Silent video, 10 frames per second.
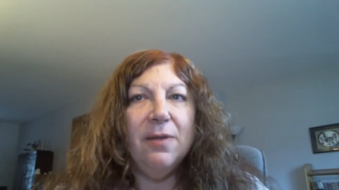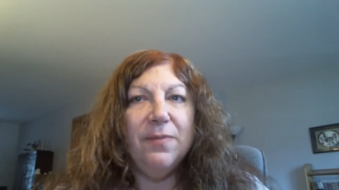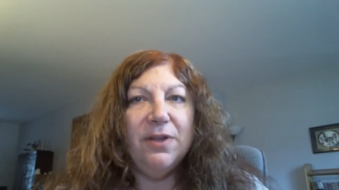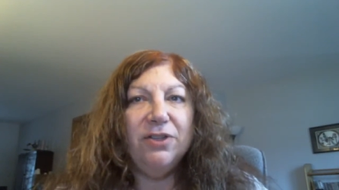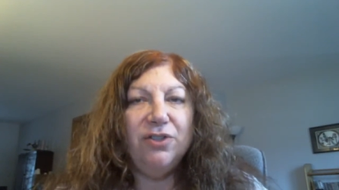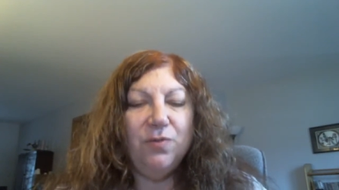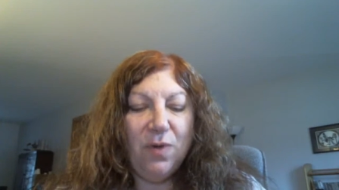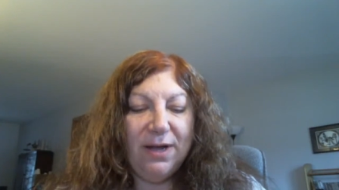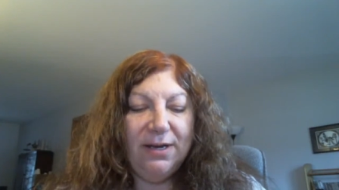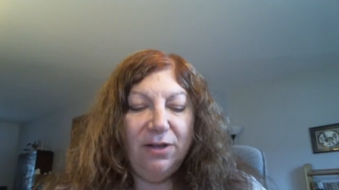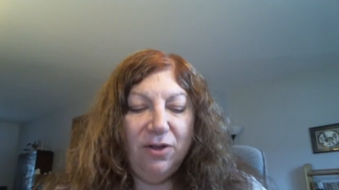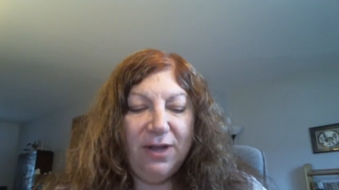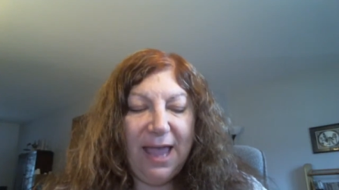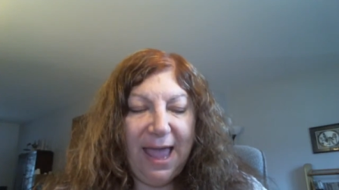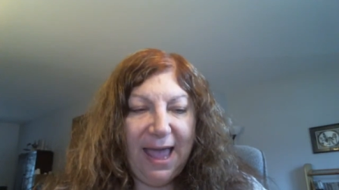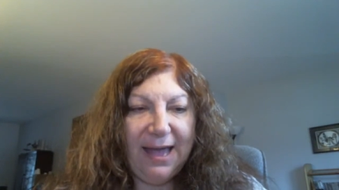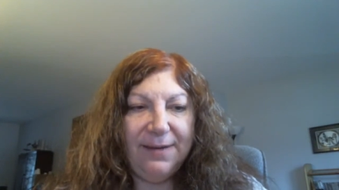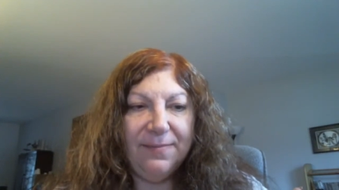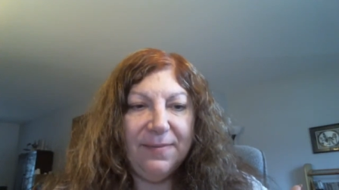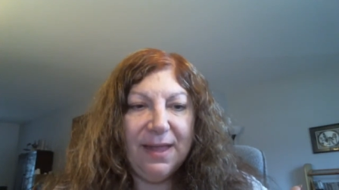because you want to look at
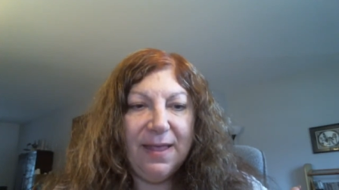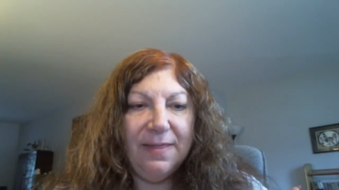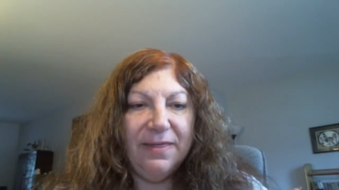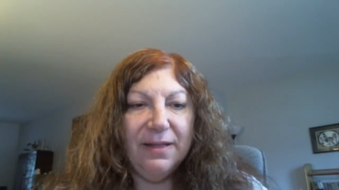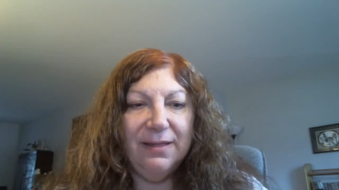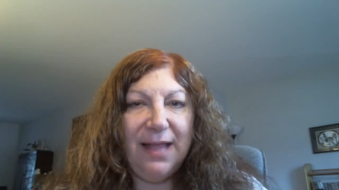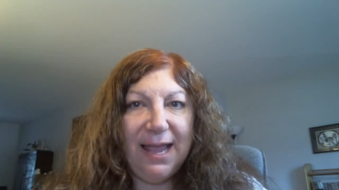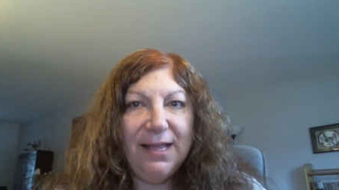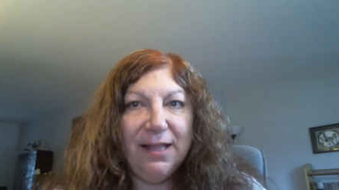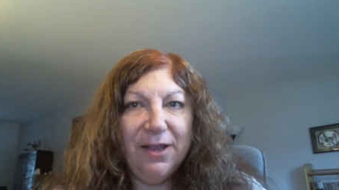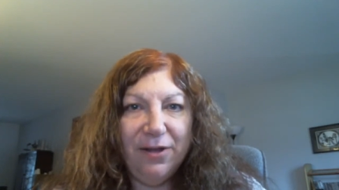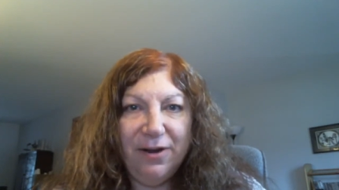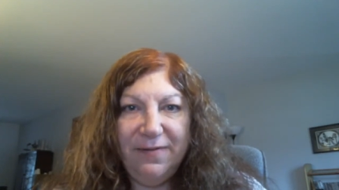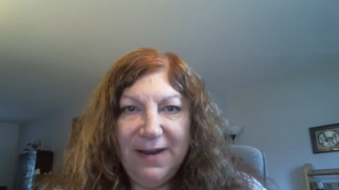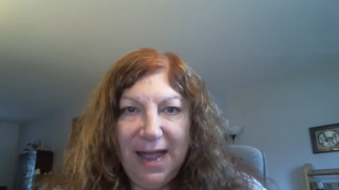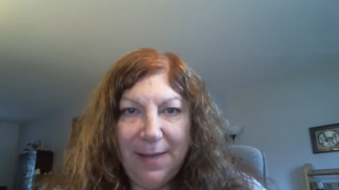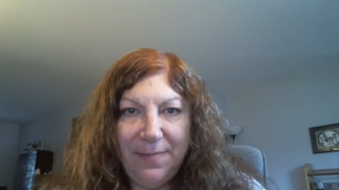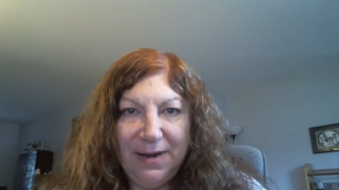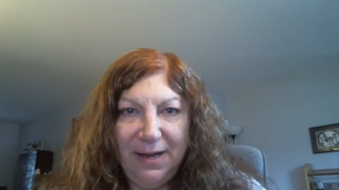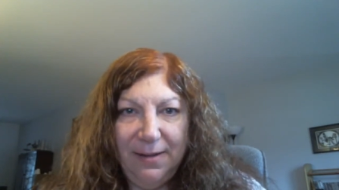the likelihood of it
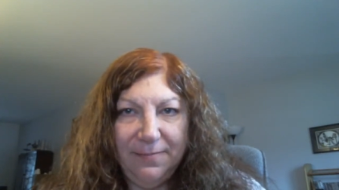happening,